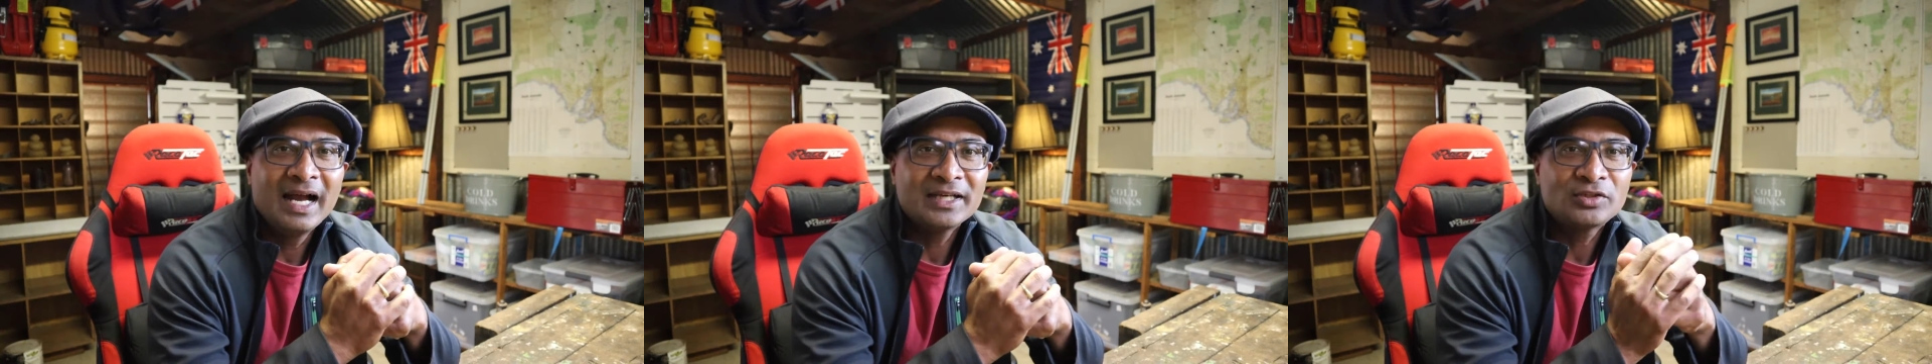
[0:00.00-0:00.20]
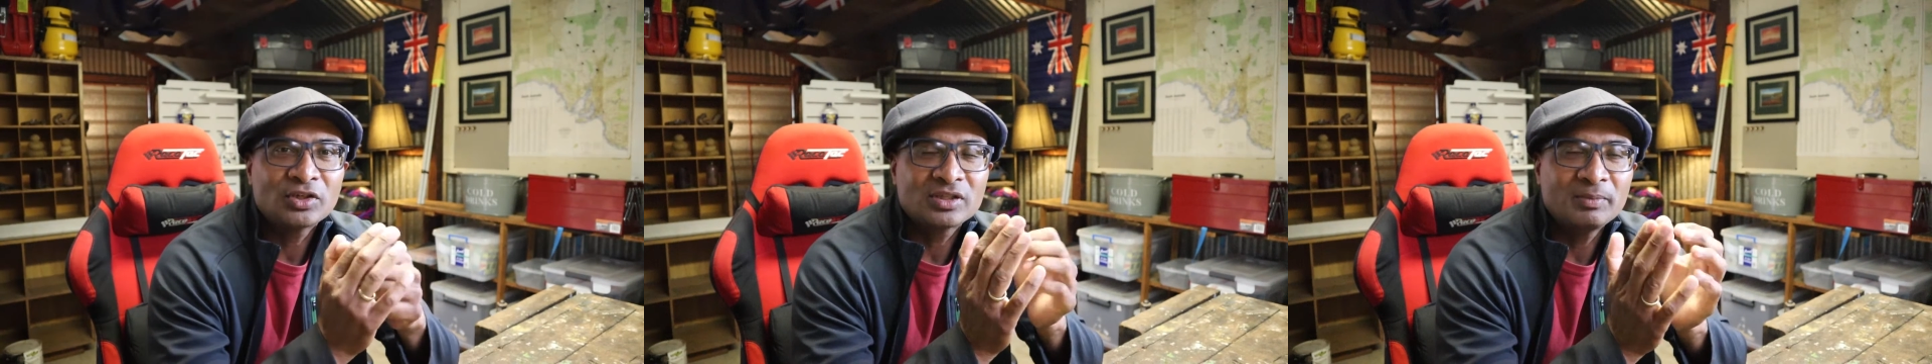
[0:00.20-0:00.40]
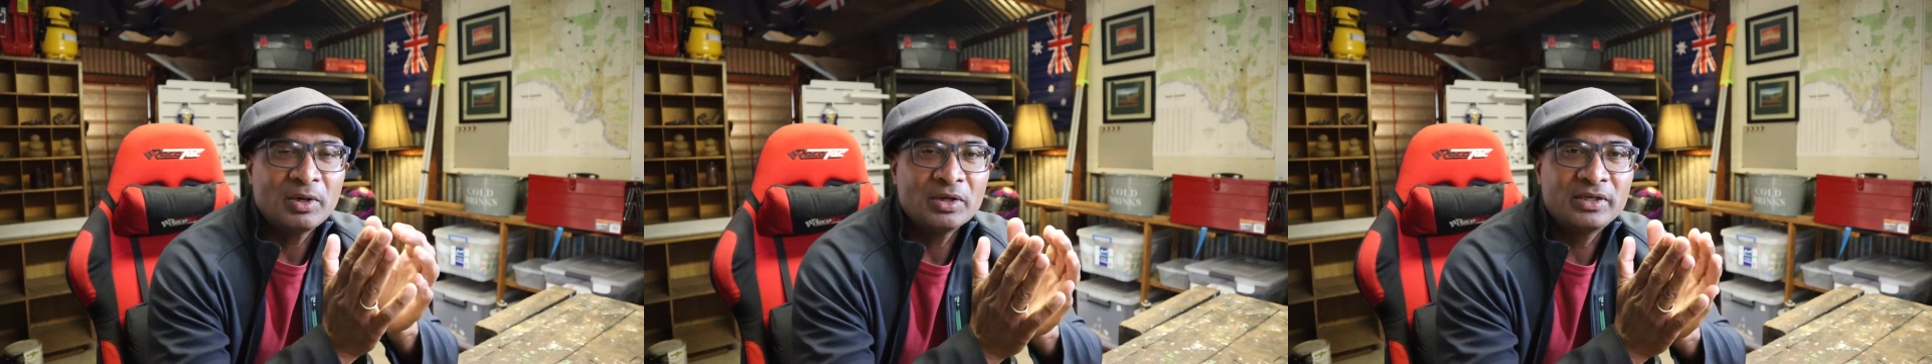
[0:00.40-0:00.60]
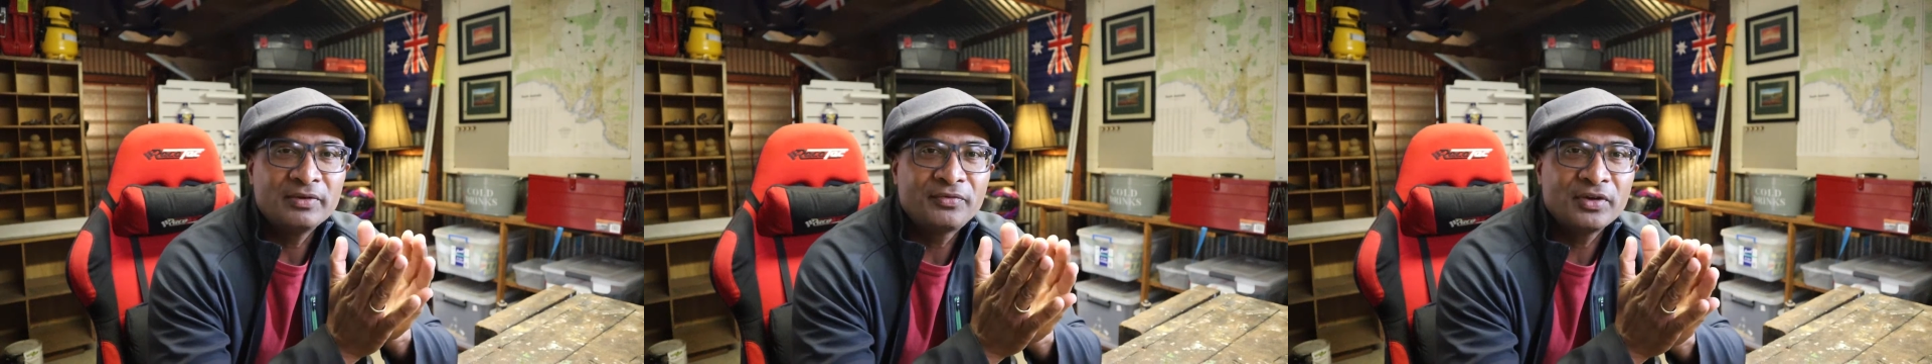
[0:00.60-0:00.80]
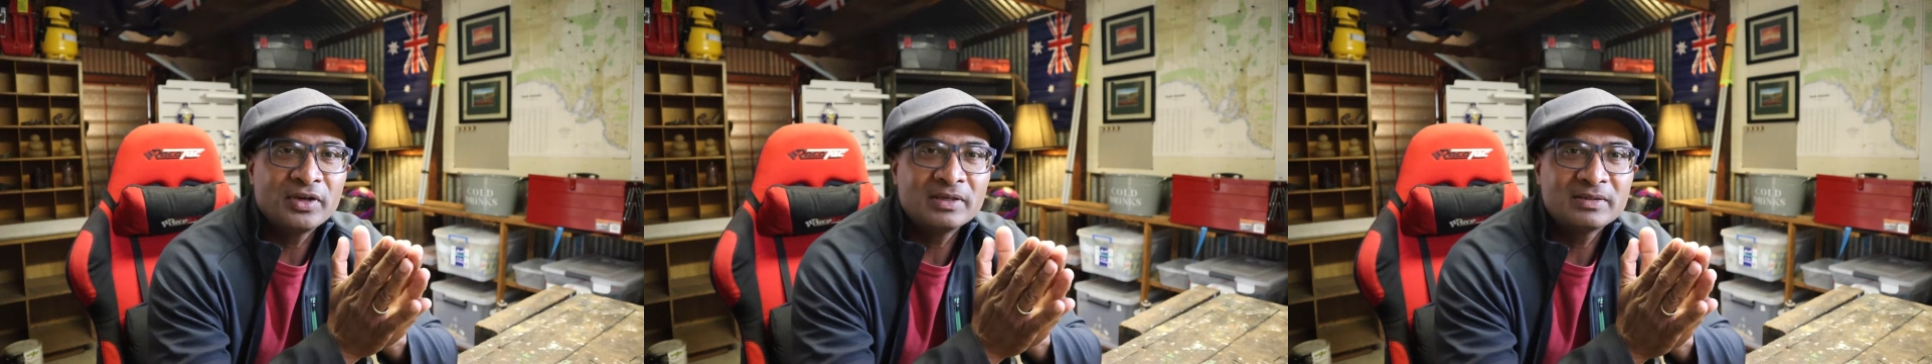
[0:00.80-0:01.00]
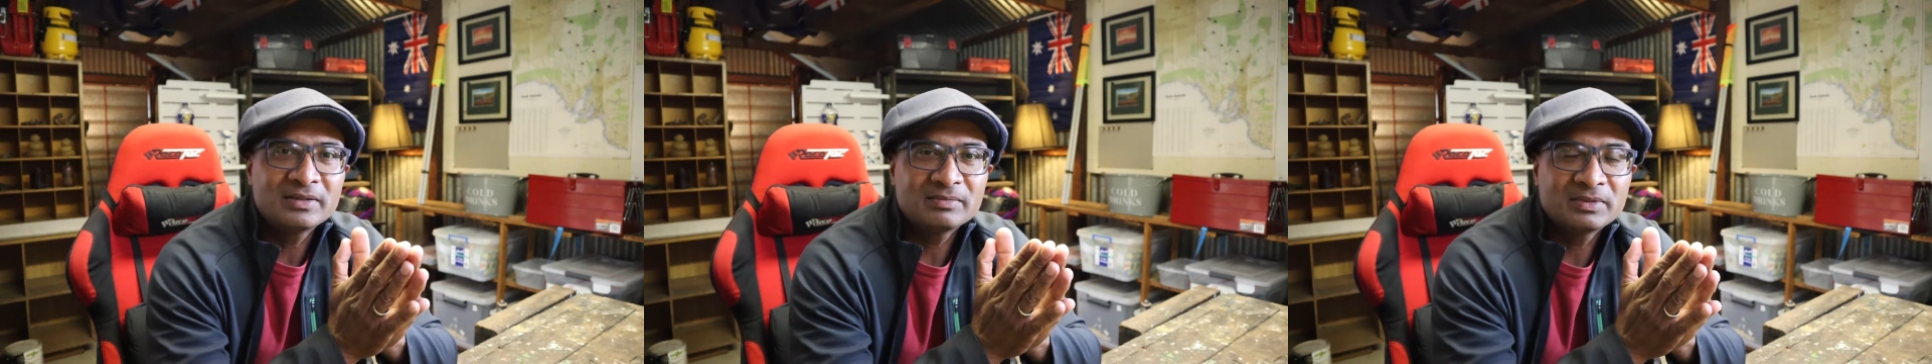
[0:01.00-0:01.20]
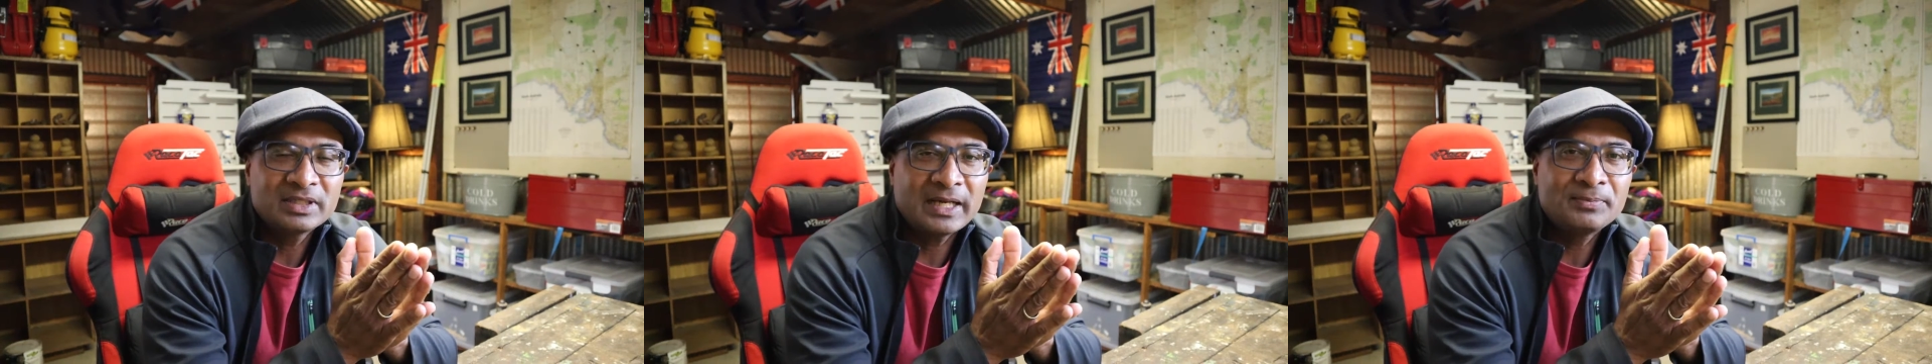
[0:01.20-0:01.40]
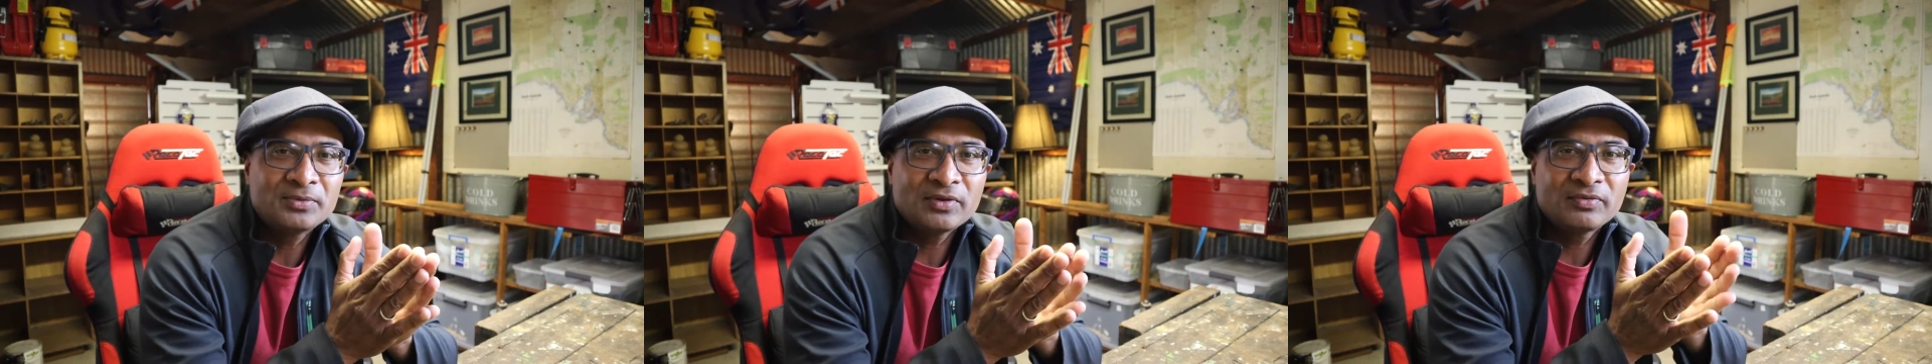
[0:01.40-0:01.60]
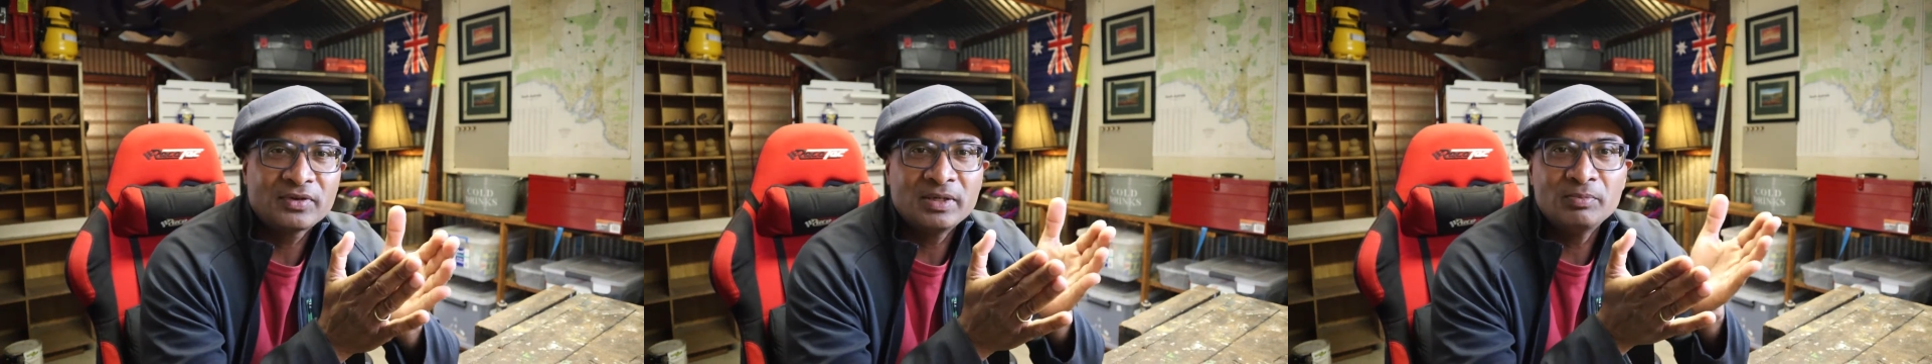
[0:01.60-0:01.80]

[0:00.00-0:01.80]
I talked about different types of